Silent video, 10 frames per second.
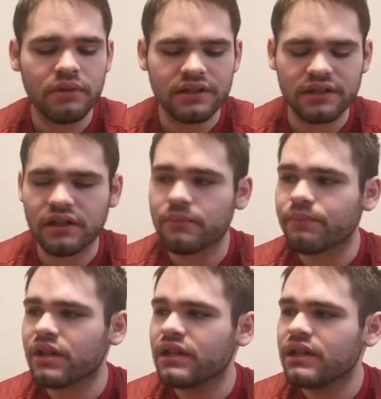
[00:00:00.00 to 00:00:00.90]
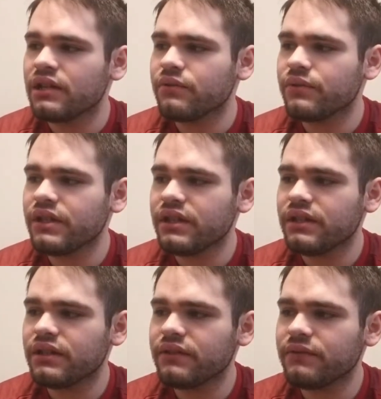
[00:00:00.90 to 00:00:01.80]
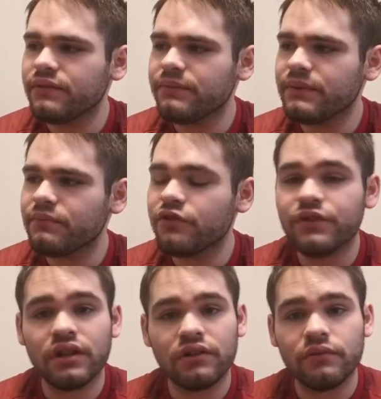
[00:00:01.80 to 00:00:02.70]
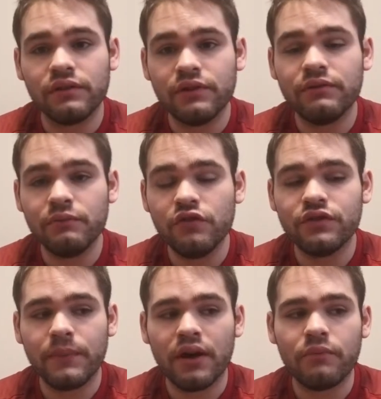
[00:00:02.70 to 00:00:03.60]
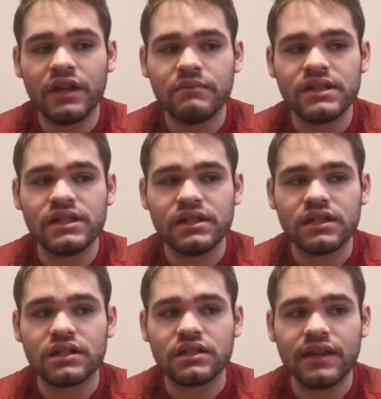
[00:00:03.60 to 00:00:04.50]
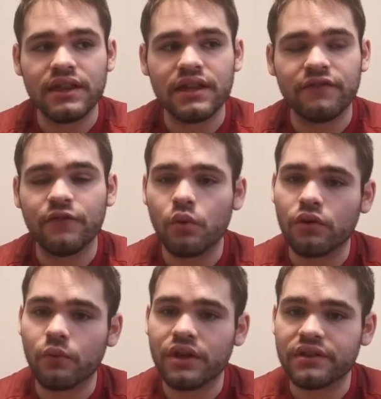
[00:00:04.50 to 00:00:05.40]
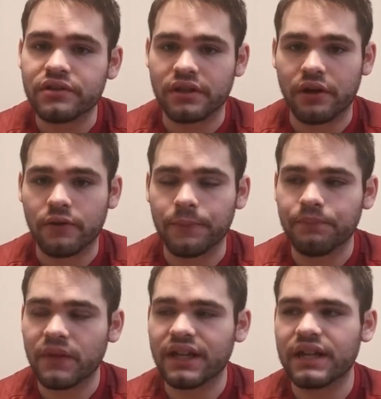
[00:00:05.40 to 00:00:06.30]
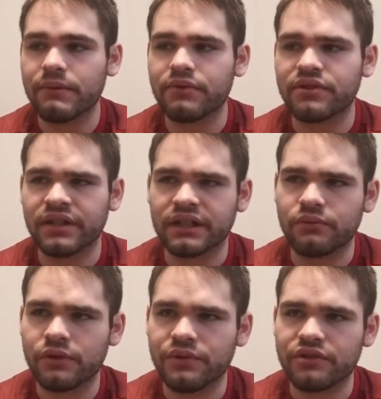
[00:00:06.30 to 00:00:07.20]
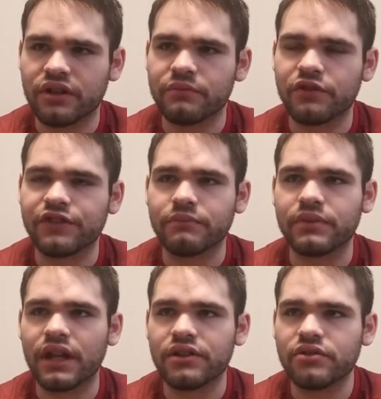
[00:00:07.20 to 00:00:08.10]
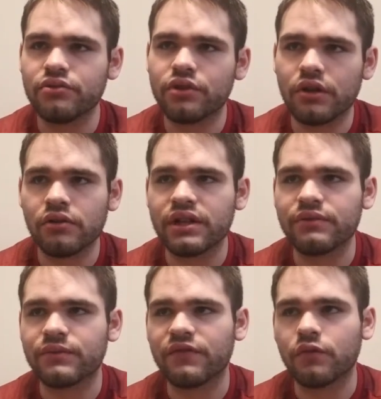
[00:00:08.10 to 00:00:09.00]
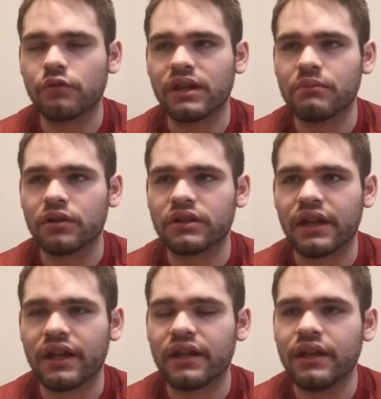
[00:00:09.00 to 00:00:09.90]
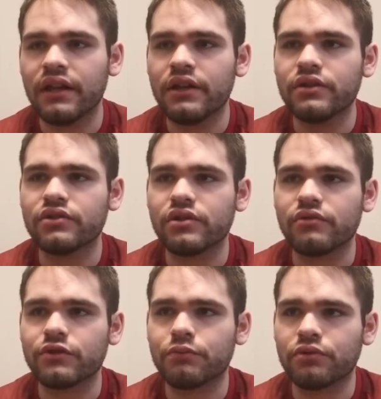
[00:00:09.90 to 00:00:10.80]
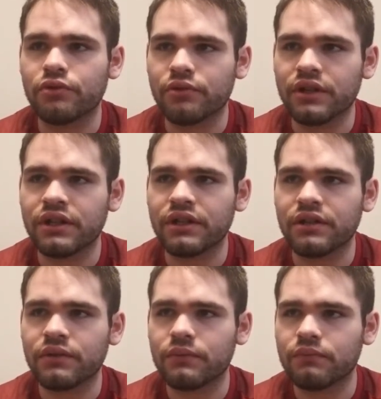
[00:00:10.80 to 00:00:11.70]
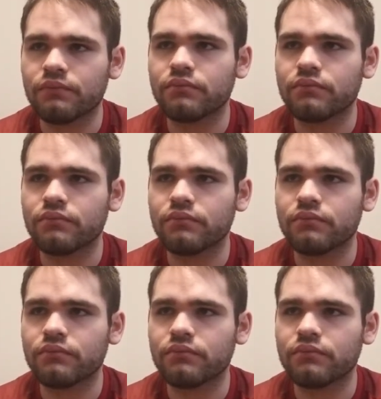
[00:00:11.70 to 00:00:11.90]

But um, we we've been moving on. We, we, we moved about maybe uh, I think four weeks ago. I can't remember exactly when we started moving, but I do know it was before my birthday, so it was pretty